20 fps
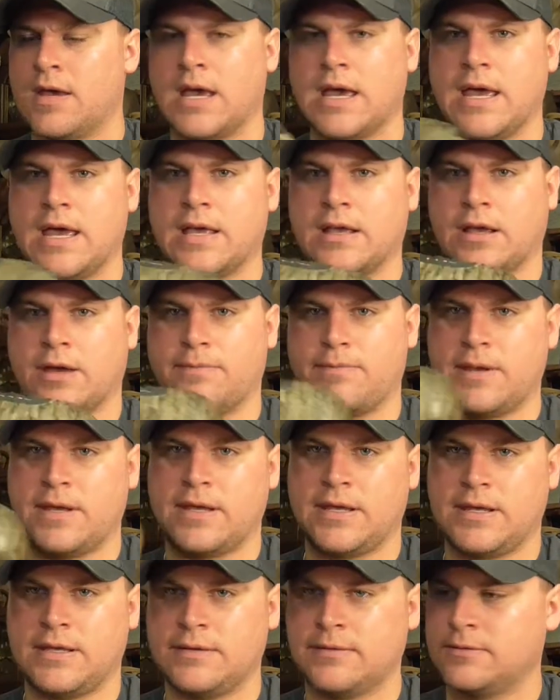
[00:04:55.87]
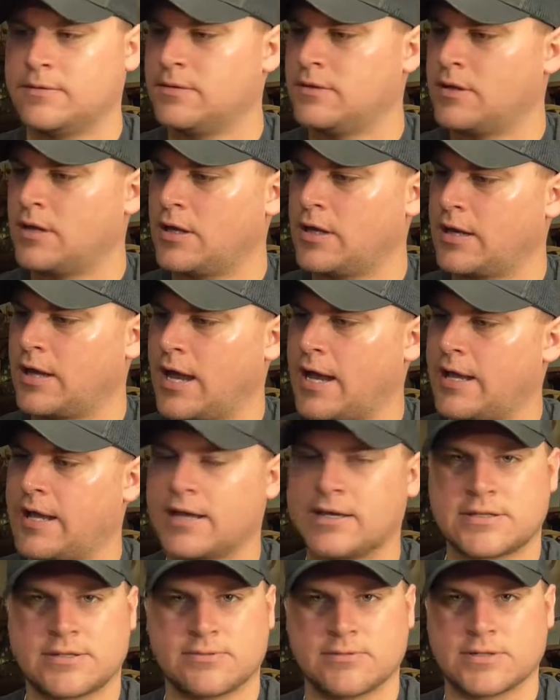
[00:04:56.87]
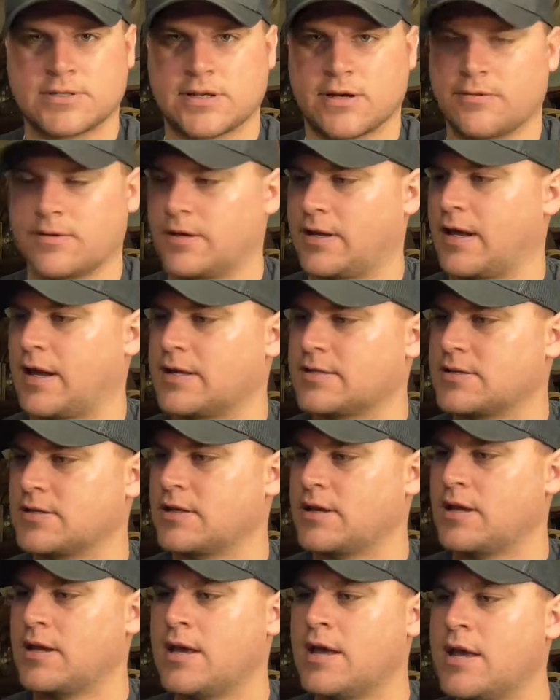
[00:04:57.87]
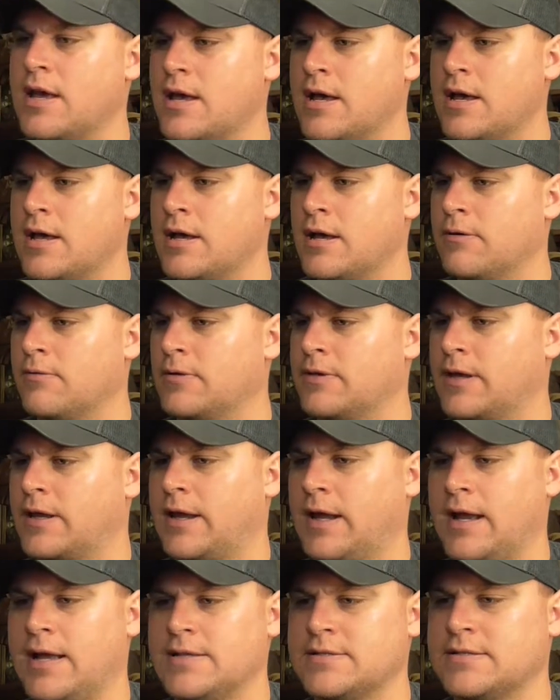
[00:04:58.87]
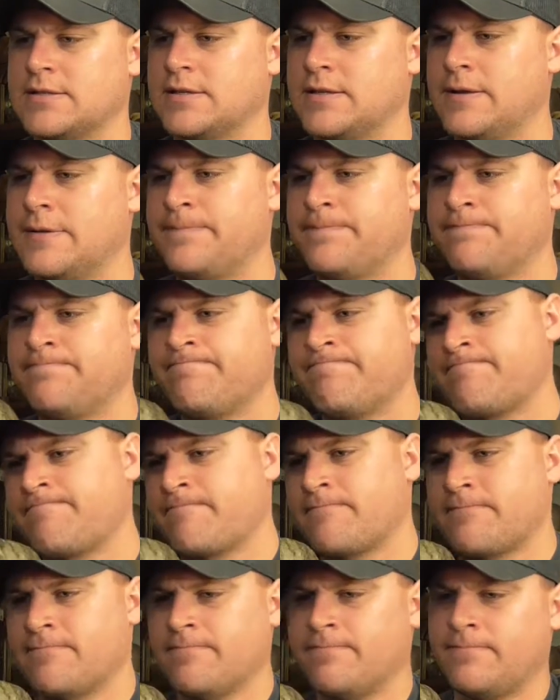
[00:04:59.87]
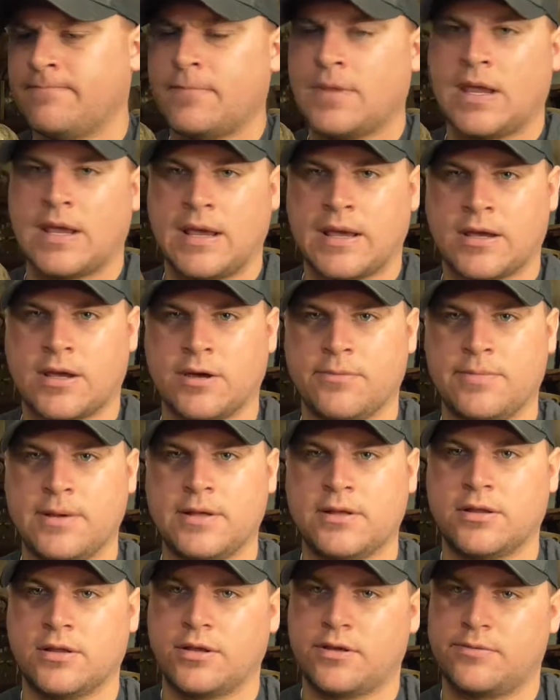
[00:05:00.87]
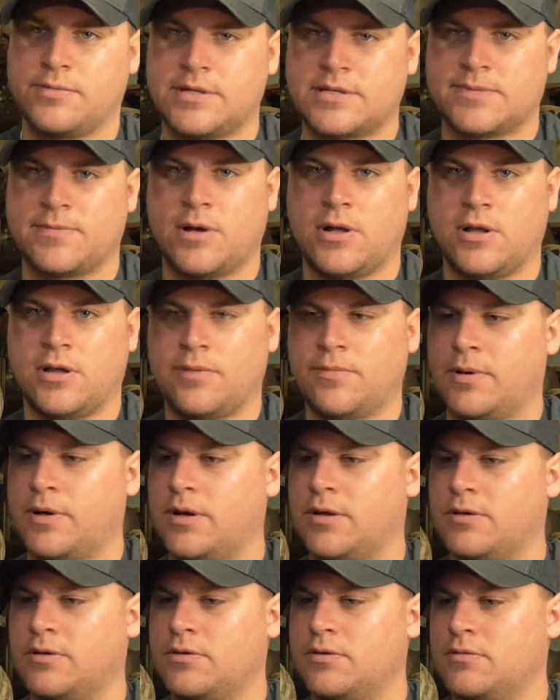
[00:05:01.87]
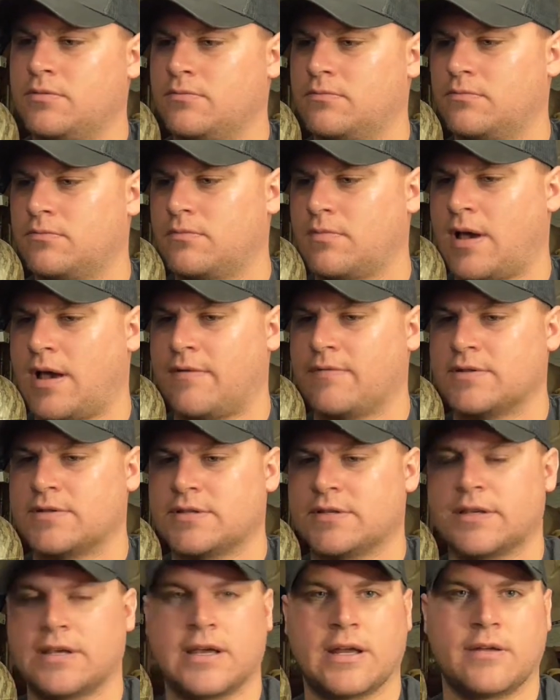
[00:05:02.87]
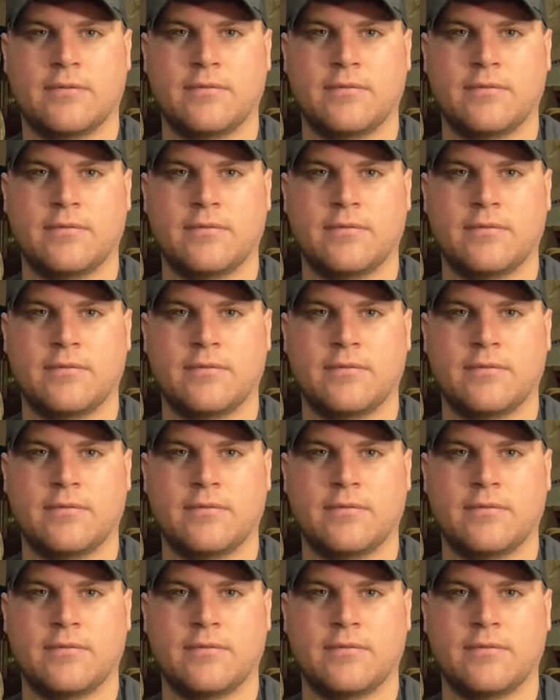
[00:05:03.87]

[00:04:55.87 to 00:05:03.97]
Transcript: It could be I guess we'll start with the cons. With the cons, it could be a little bit smaller, but obviously you got